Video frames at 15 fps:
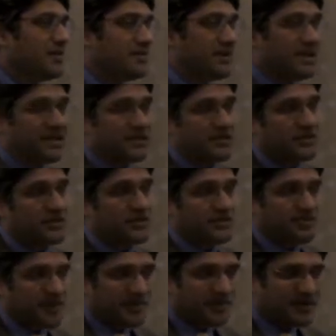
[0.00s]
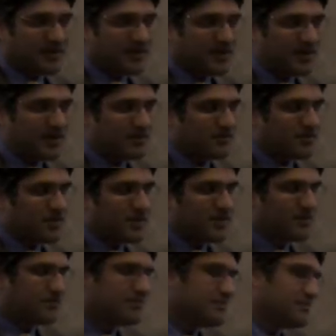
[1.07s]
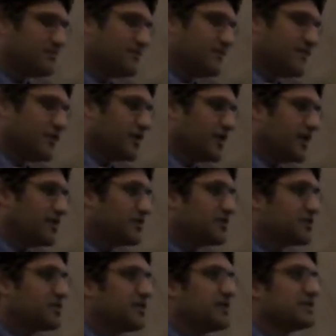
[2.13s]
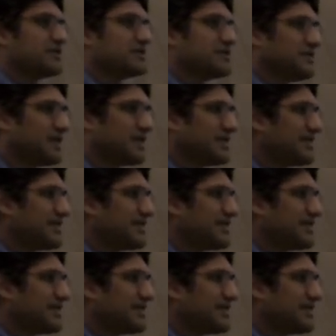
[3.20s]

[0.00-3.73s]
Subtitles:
But next year, it's probably going to be $4.20 a watt.